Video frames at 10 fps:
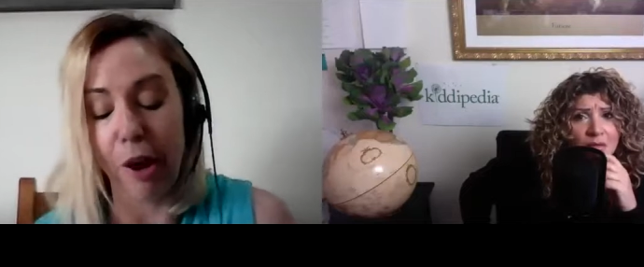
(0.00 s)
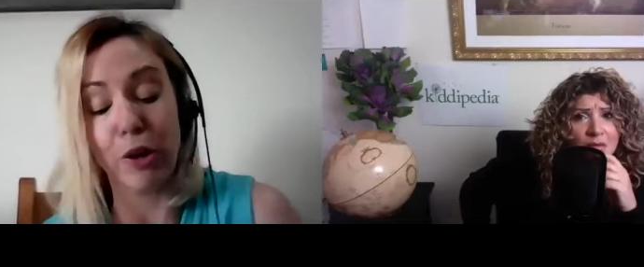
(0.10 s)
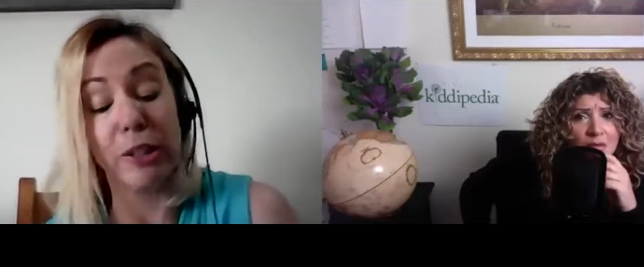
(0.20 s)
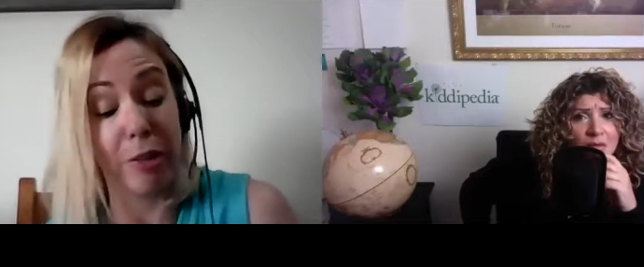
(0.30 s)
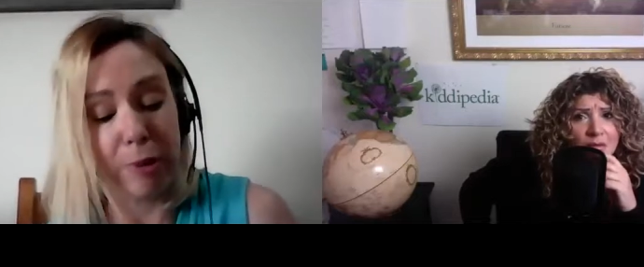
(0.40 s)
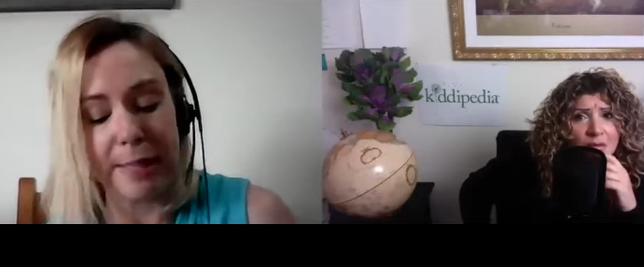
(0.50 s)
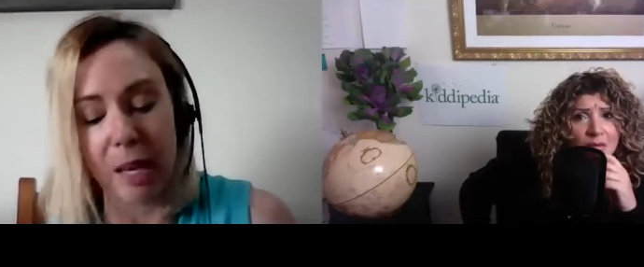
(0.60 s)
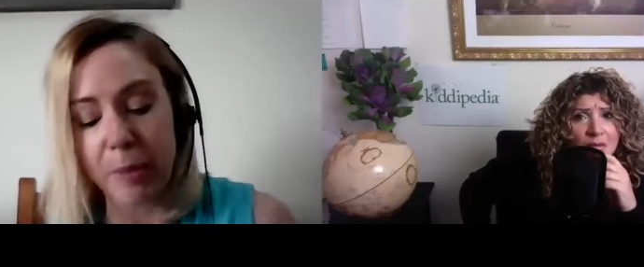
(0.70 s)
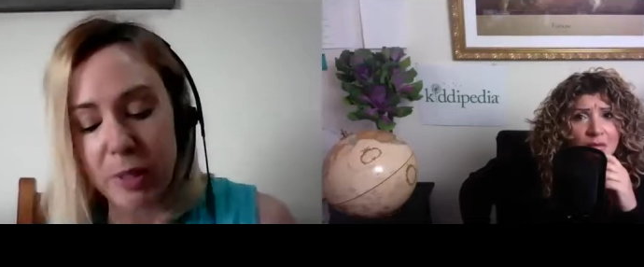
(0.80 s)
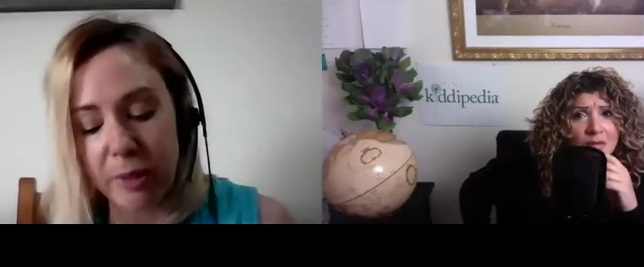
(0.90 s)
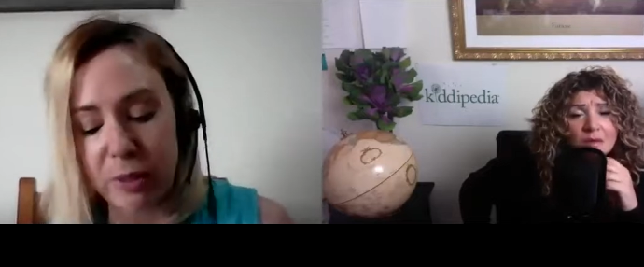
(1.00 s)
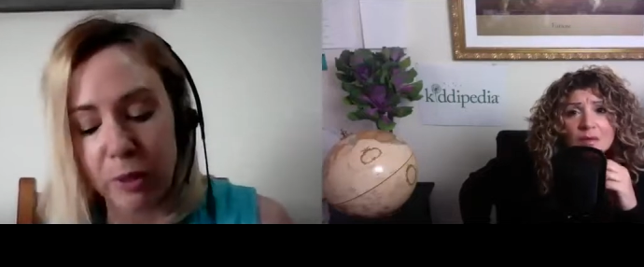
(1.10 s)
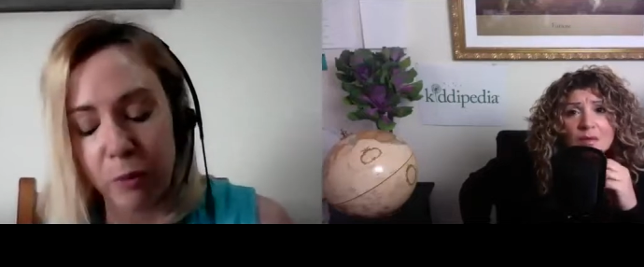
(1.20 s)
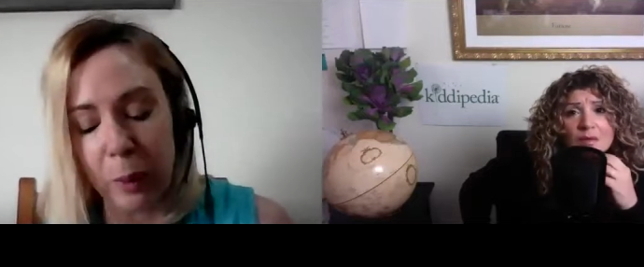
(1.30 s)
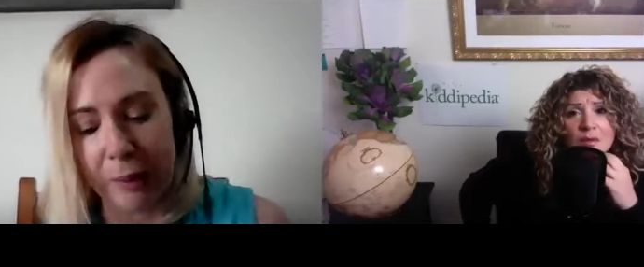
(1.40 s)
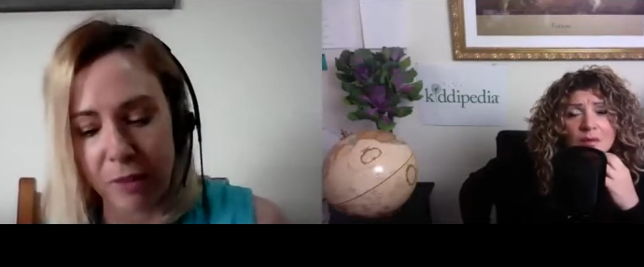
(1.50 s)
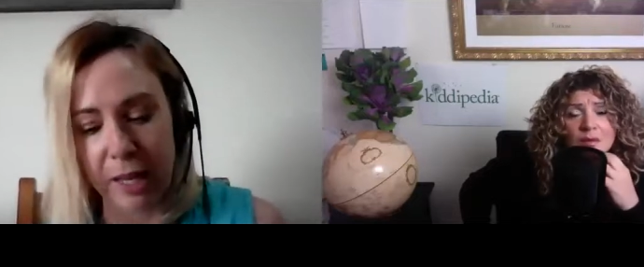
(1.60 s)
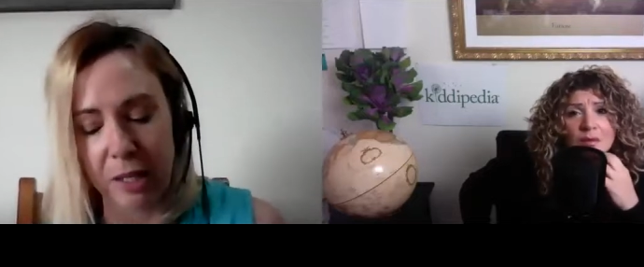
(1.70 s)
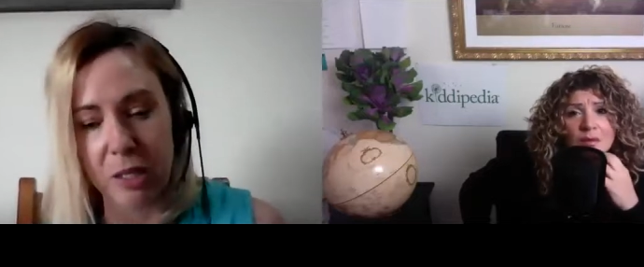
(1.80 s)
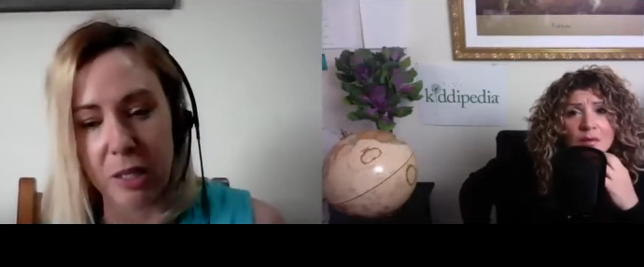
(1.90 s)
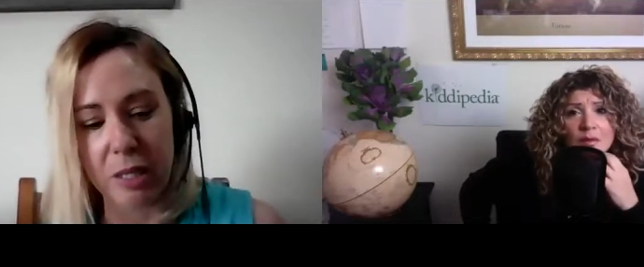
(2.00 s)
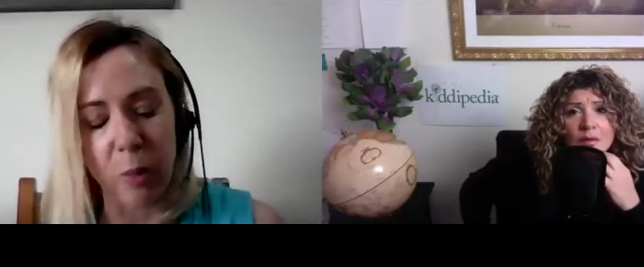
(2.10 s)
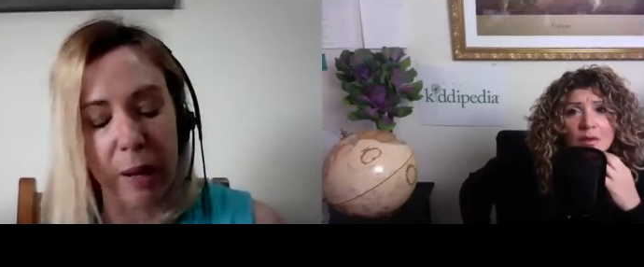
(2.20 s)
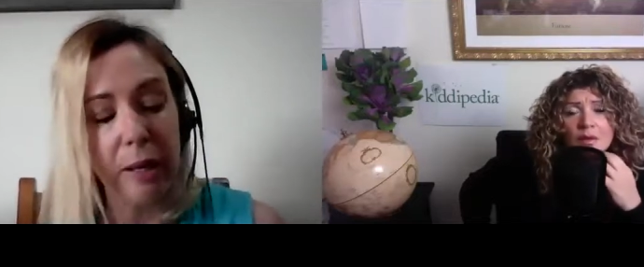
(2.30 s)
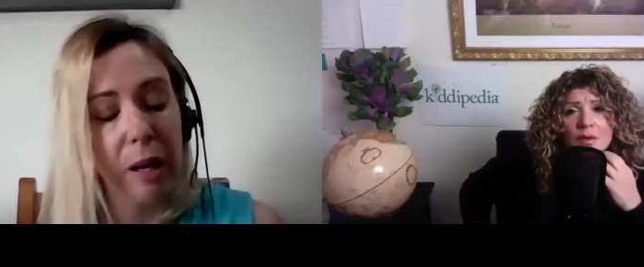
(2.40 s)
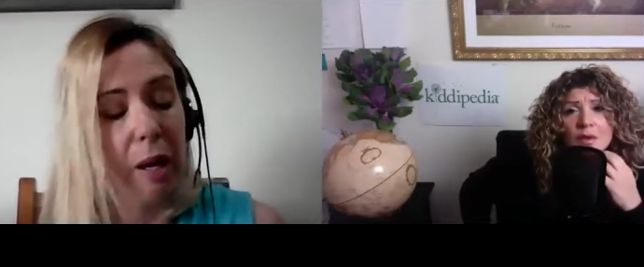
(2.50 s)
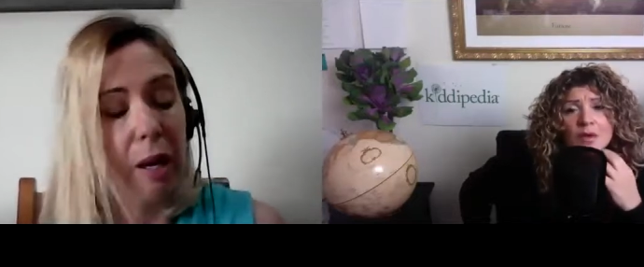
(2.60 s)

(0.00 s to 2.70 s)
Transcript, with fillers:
Speaker 1: I've got another example, so I'll sort of weave that into this one.